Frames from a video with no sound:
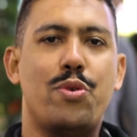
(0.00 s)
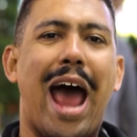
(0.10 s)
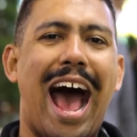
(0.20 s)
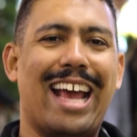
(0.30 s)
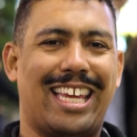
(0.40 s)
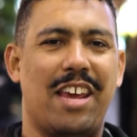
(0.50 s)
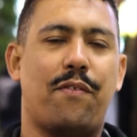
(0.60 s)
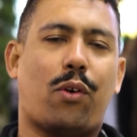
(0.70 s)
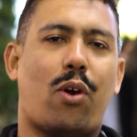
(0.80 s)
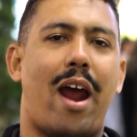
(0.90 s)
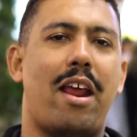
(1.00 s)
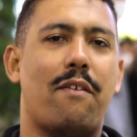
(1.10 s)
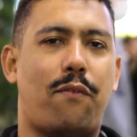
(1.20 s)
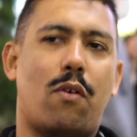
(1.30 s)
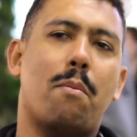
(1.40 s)
not give
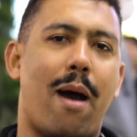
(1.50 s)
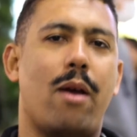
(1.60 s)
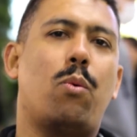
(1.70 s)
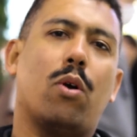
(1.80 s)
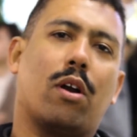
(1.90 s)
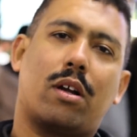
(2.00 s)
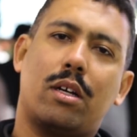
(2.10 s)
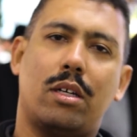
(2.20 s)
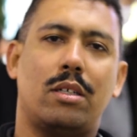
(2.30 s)
credit for my work.